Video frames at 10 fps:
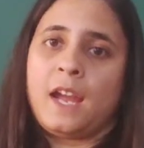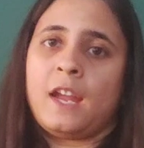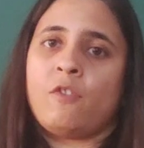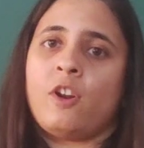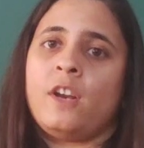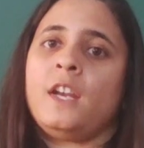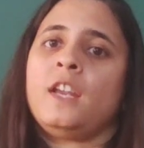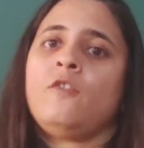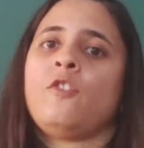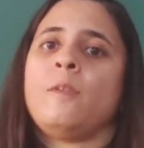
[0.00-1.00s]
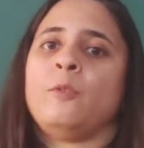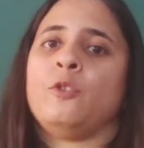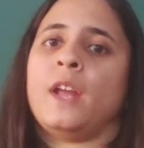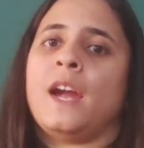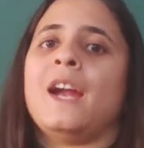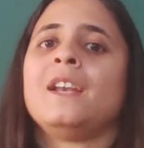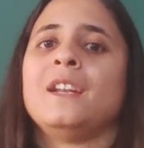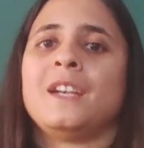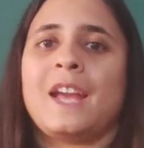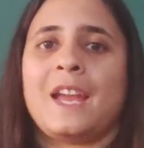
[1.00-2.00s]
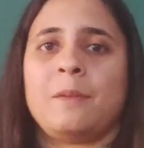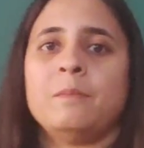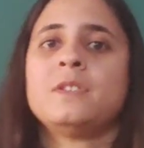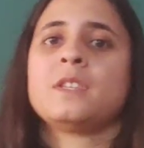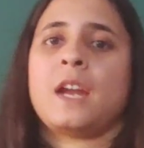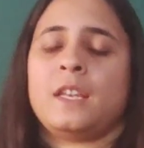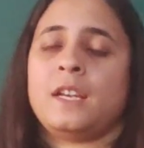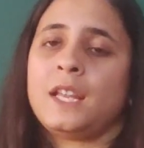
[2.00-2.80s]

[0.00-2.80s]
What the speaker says: I have already informed you that the